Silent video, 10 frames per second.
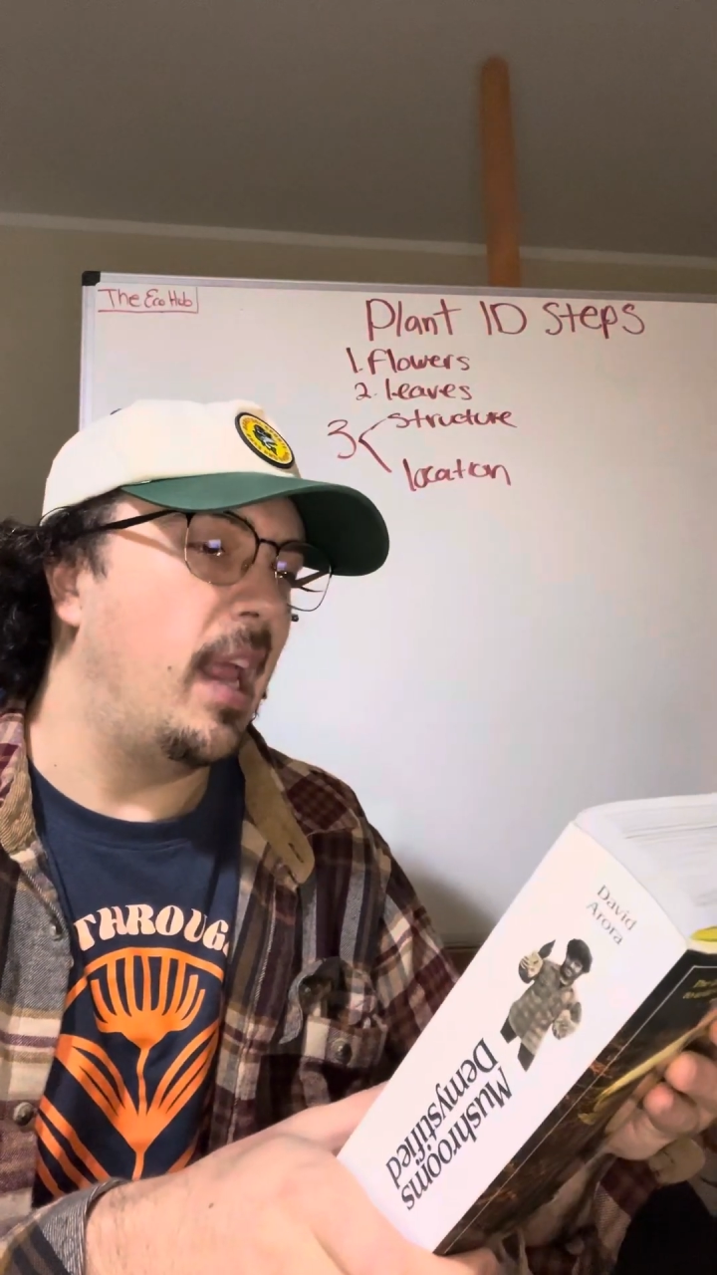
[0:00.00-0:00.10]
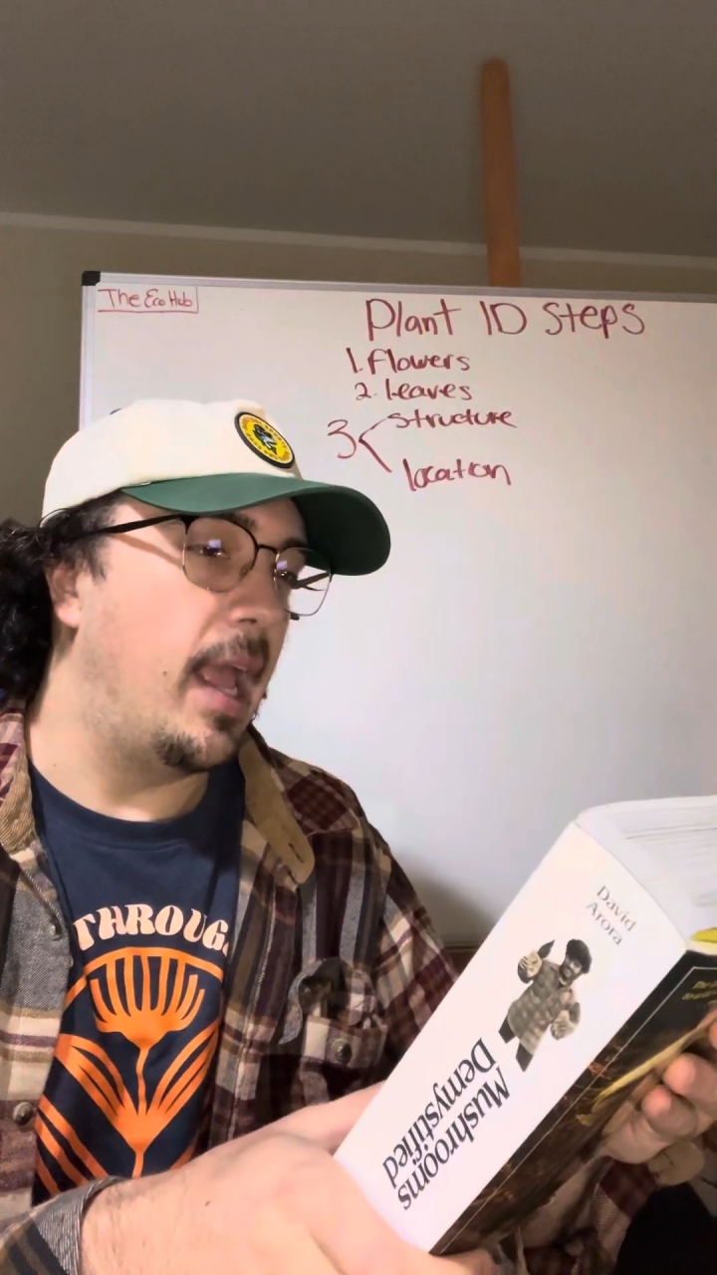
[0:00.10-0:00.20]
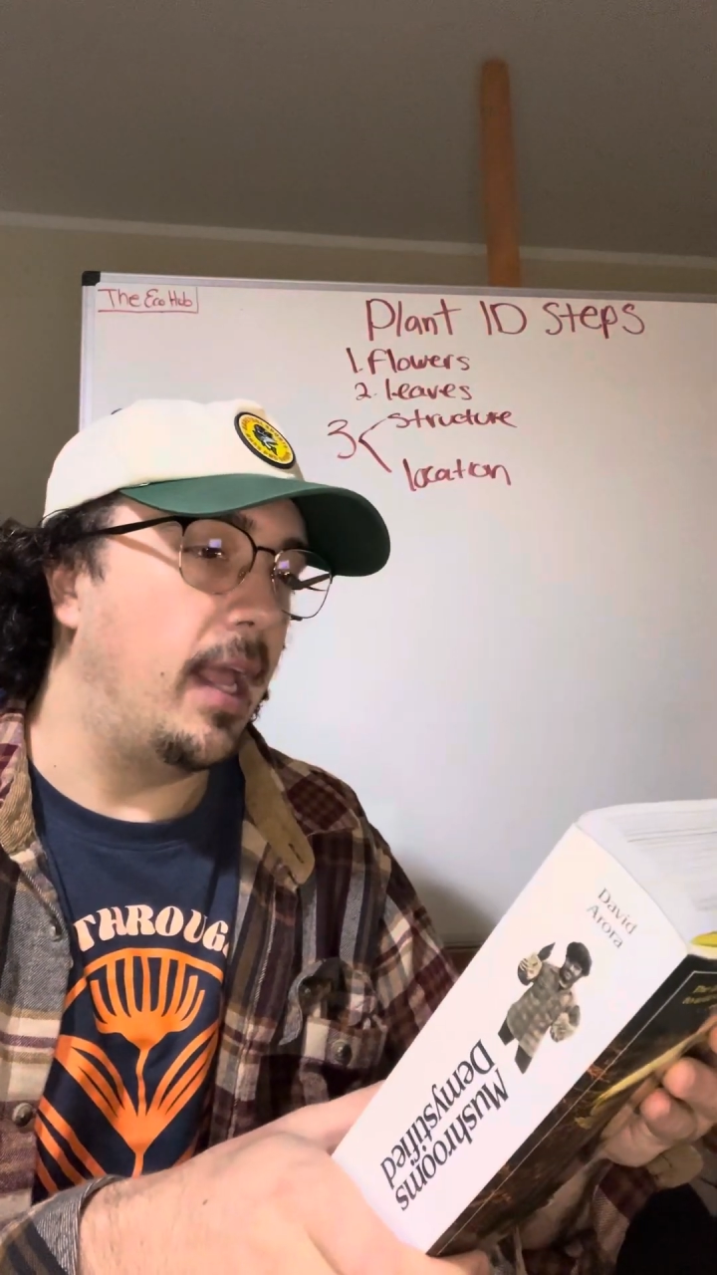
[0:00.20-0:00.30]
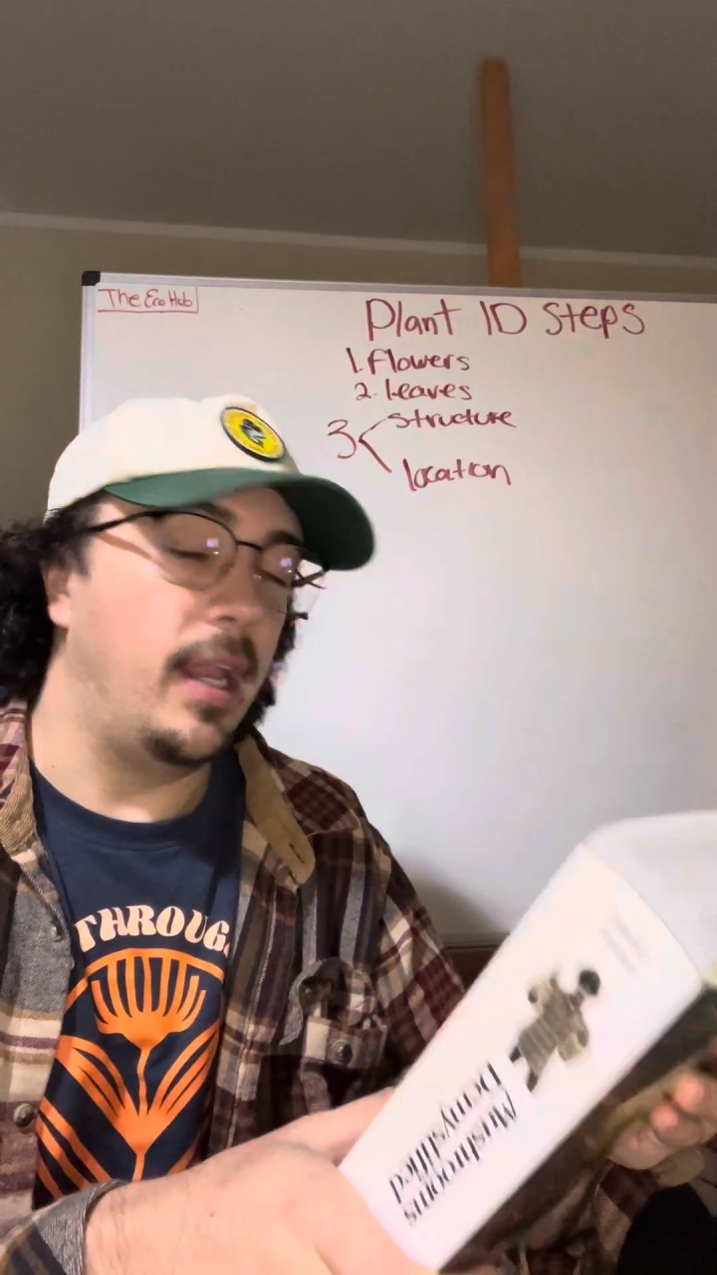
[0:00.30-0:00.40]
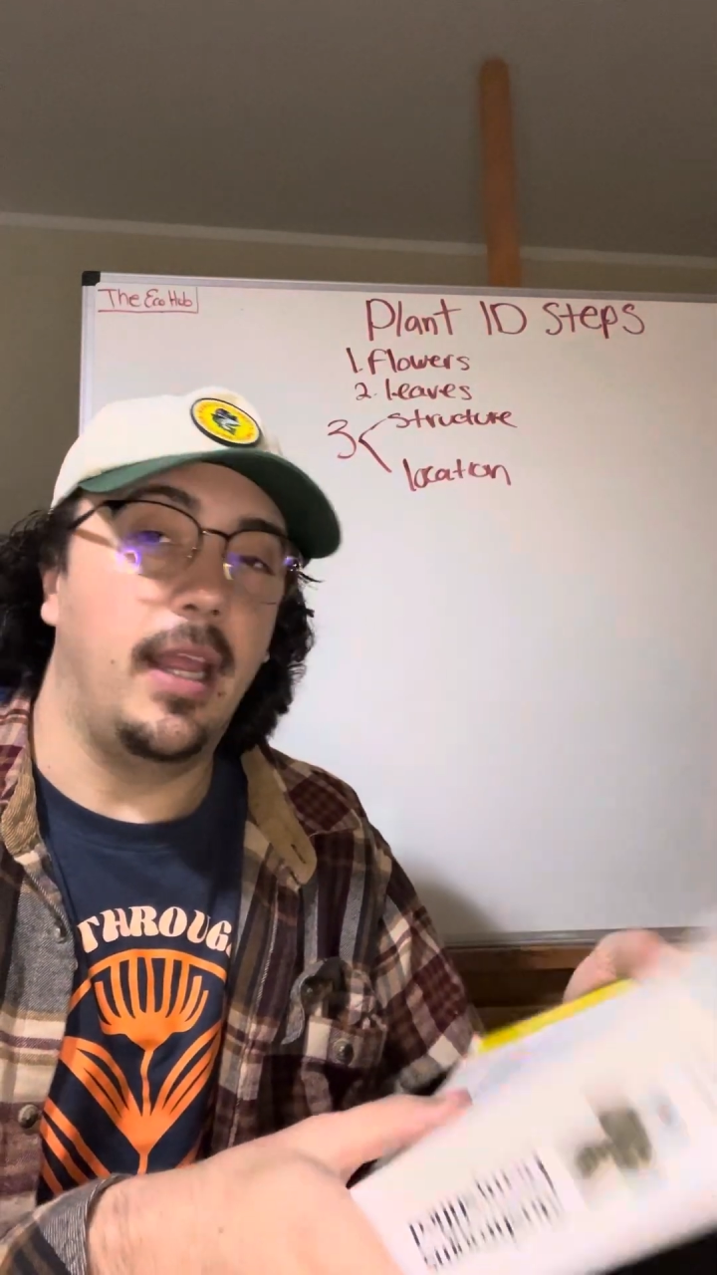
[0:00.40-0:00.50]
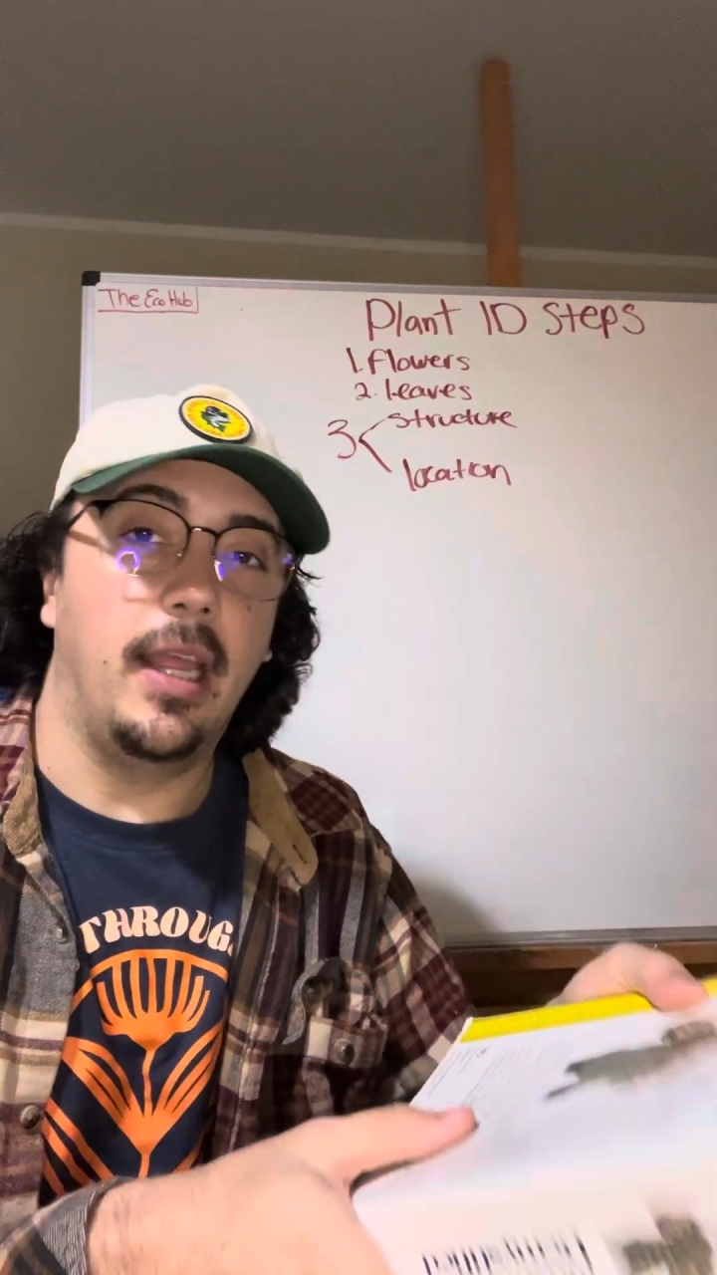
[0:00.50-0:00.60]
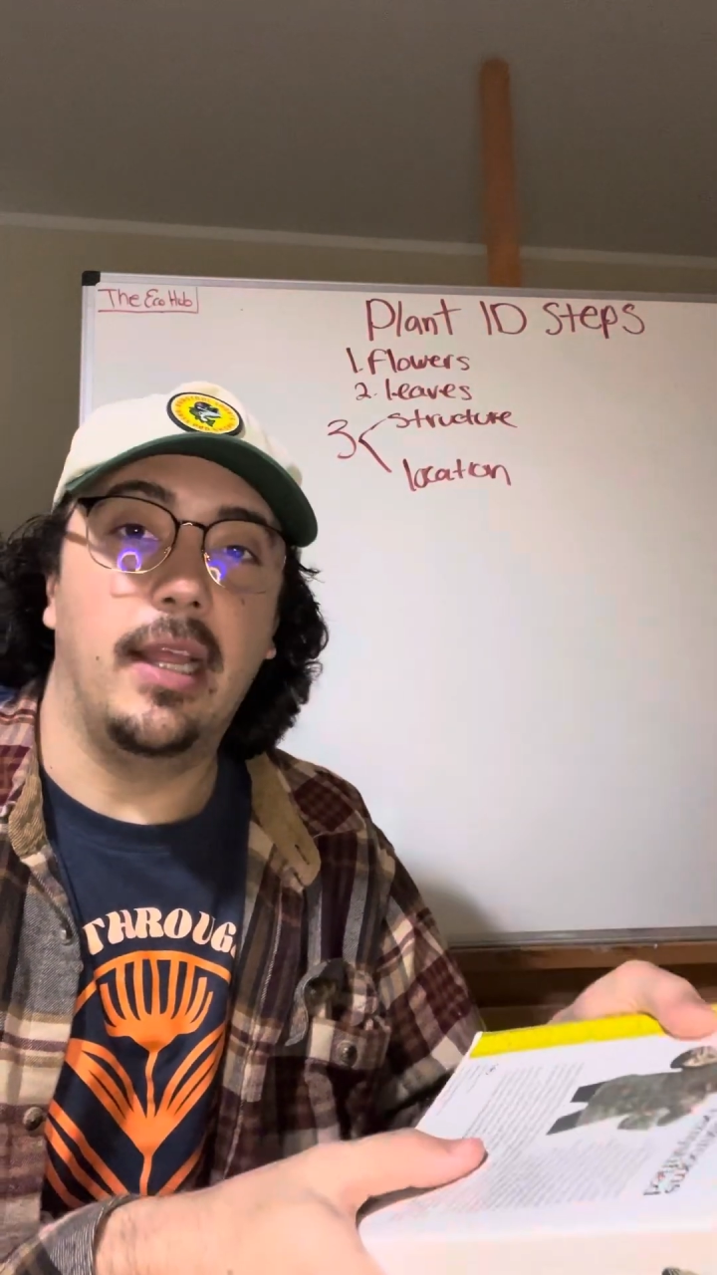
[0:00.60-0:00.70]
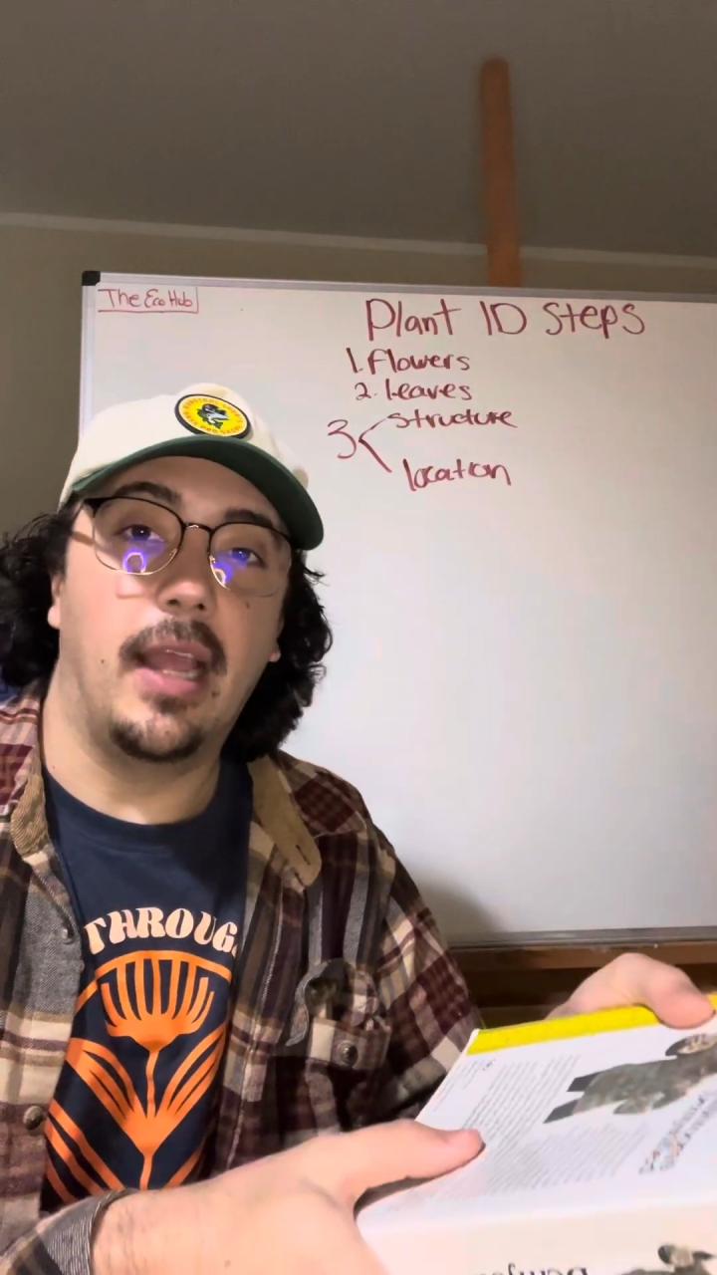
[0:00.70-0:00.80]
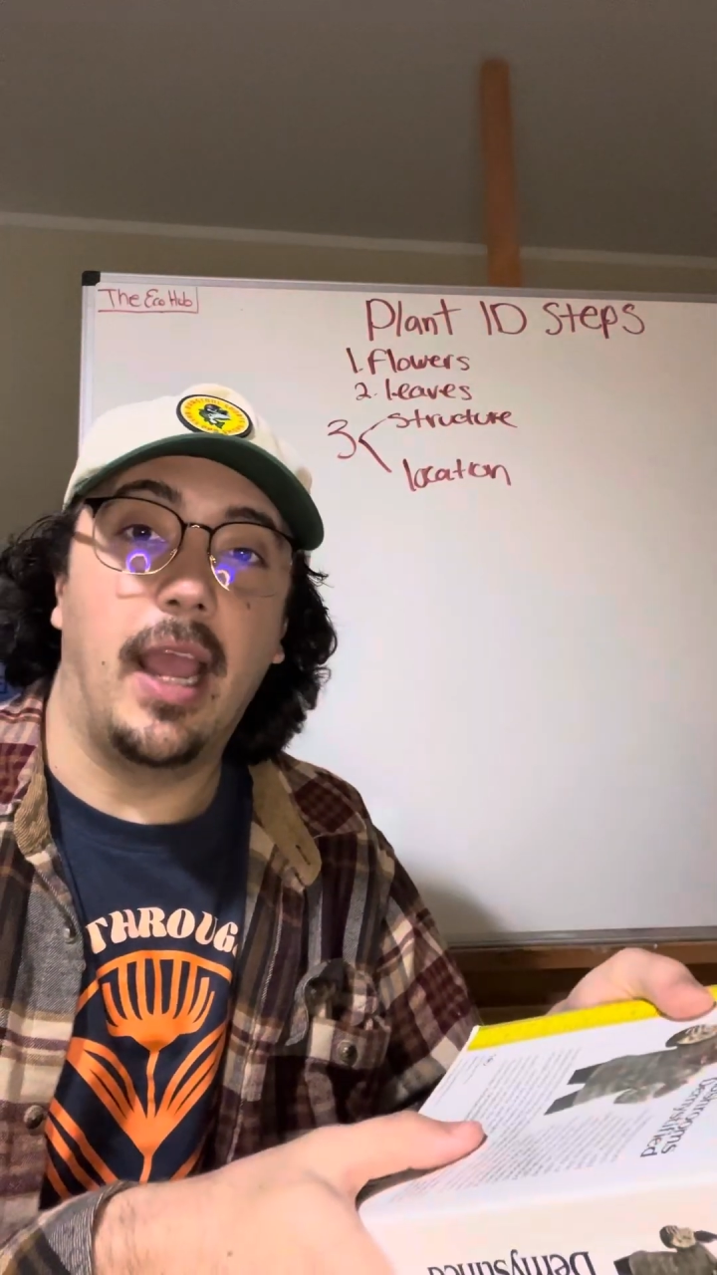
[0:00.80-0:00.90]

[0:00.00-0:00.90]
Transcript: and he